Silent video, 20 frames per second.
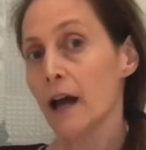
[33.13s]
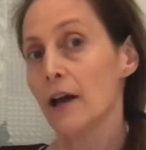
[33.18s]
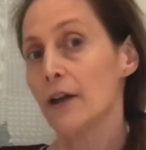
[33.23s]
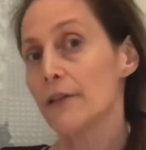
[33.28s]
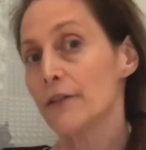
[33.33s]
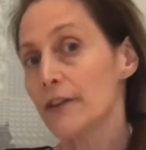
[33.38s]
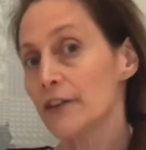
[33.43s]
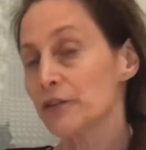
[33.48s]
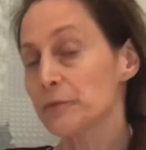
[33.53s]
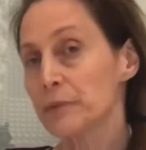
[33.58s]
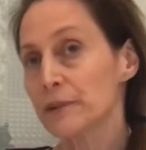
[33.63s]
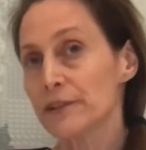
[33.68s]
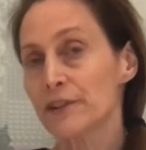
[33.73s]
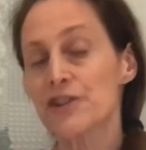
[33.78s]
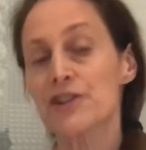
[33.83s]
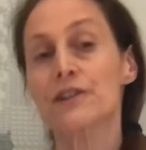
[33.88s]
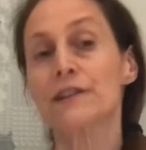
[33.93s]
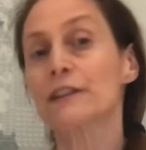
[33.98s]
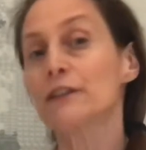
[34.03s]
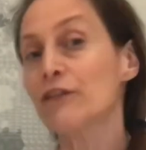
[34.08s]
This position
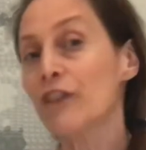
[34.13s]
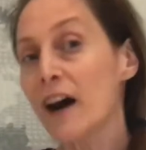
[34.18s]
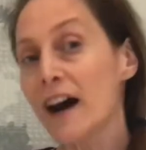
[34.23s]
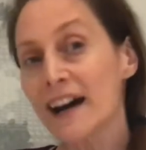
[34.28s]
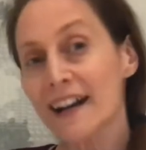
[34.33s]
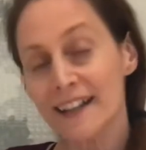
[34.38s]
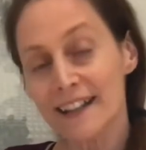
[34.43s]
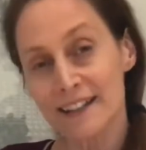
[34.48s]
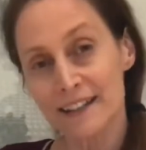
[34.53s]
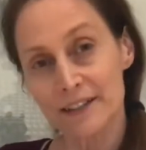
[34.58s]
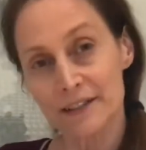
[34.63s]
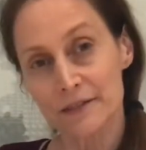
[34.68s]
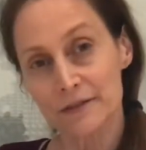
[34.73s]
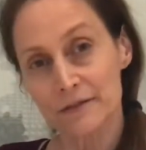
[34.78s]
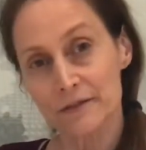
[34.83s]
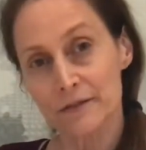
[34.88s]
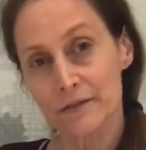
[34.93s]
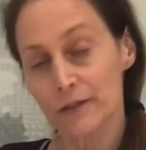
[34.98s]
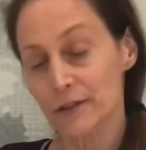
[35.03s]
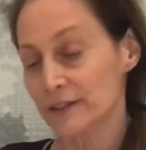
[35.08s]
is fine
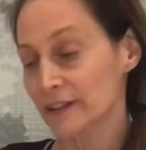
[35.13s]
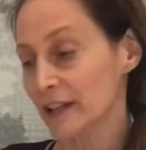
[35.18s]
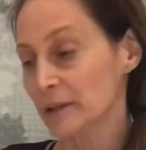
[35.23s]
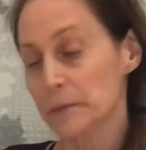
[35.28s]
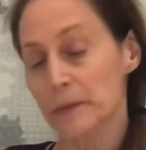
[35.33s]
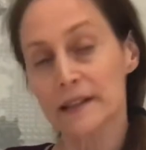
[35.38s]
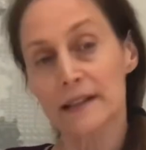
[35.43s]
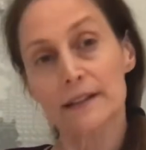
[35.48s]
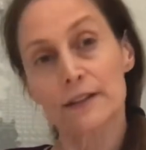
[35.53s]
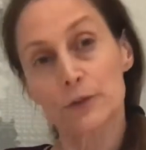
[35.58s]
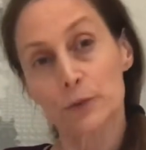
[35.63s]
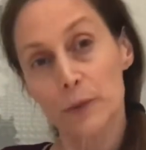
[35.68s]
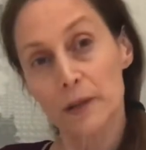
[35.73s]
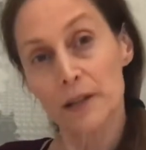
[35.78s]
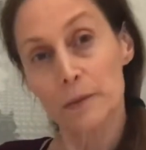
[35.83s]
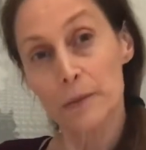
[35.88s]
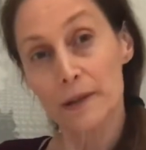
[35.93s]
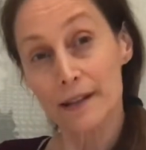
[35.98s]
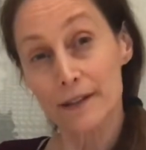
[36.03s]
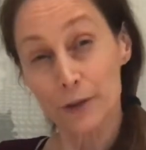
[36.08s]
for 10 minutes, 20 minutes.